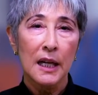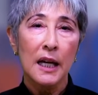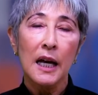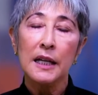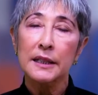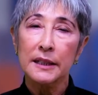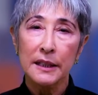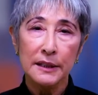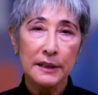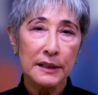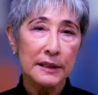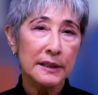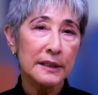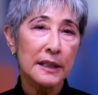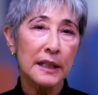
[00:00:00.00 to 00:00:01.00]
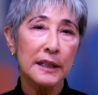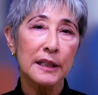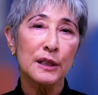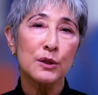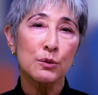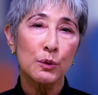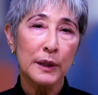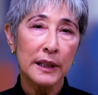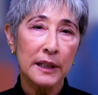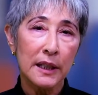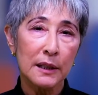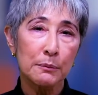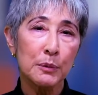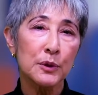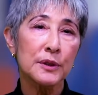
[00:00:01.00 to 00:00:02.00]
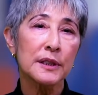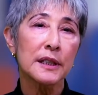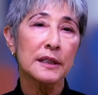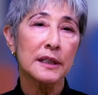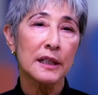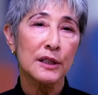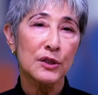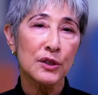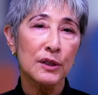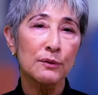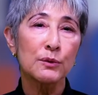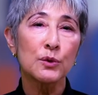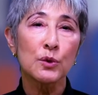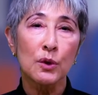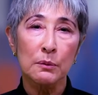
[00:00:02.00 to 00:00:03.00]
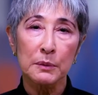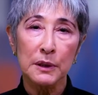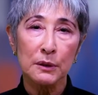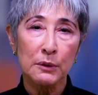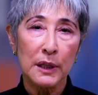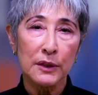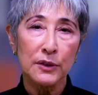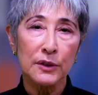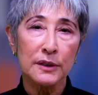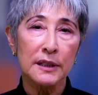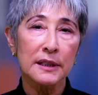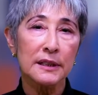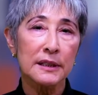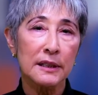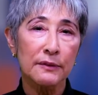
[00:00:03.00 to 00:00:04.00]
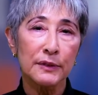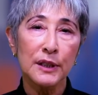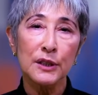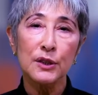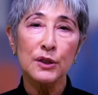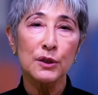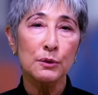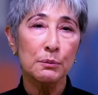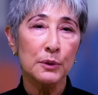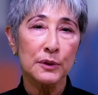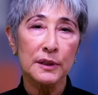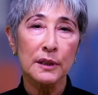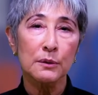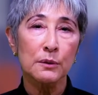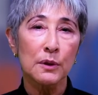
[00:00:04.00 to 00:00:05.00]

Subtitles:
At the end of the study, 28% had achieved normal erections and 72%